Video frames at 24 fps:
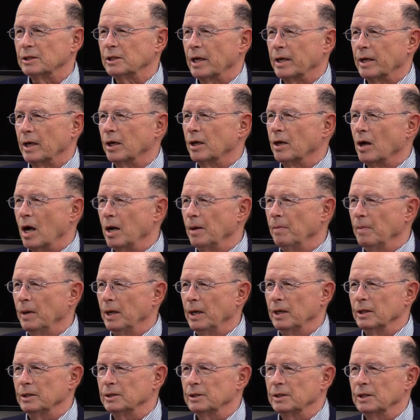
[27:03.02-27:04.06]
It's like a
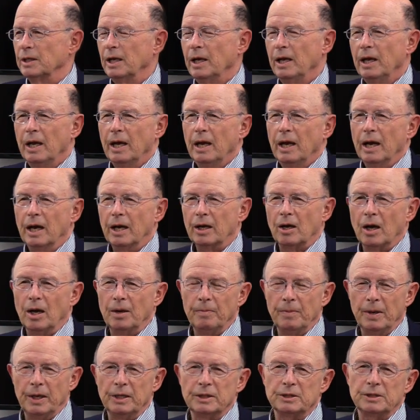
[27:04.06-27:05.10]
gunman is, a
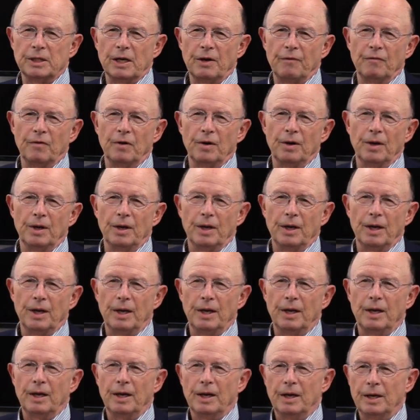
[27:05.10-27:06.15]
gunman is never a,
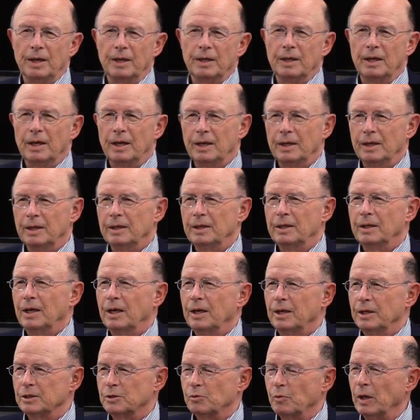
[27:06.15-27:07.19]
a,
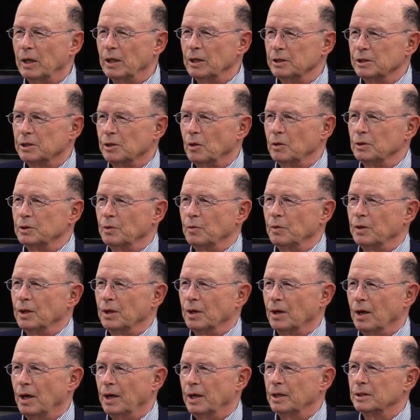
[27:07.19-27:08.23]
a, an Israeli soldier with
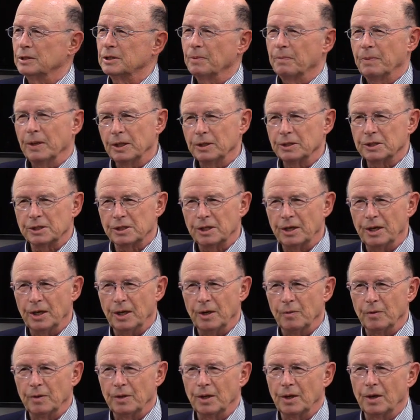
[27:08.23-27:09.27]
a gun, it's a
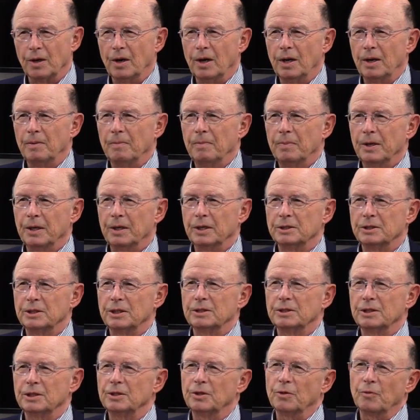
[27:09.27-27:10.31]
Palestinian with a gun, because
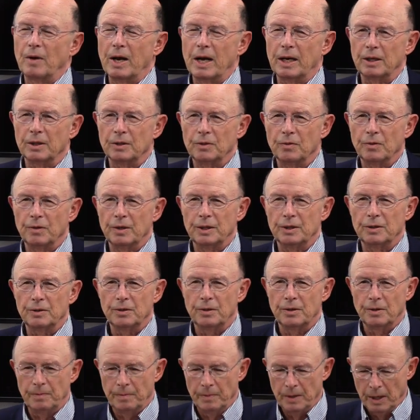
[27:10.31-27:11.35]
it's a derogatory
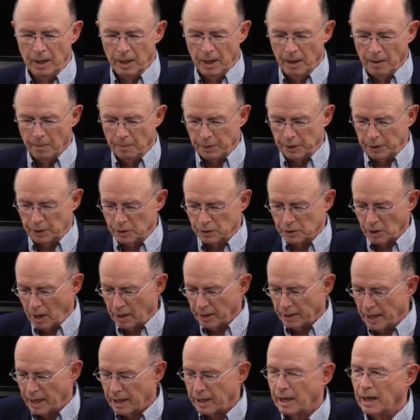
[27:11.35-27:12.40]
term. But there's
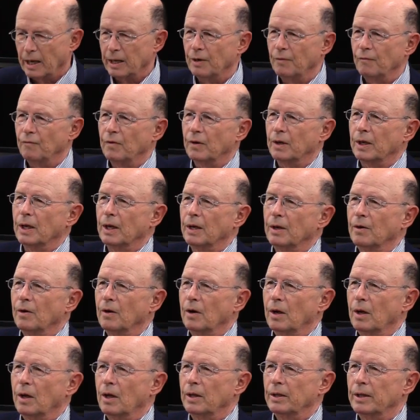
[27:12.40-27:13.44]
all that kind of voca-
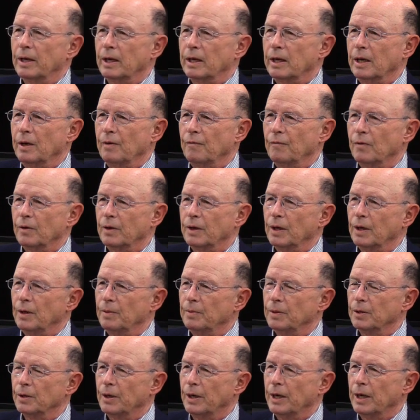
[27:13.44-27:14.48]
all that kind of
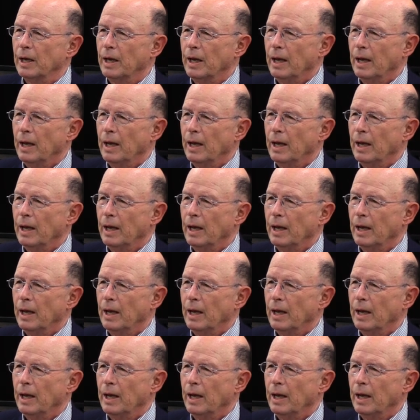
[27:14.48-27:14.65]
vocabulary.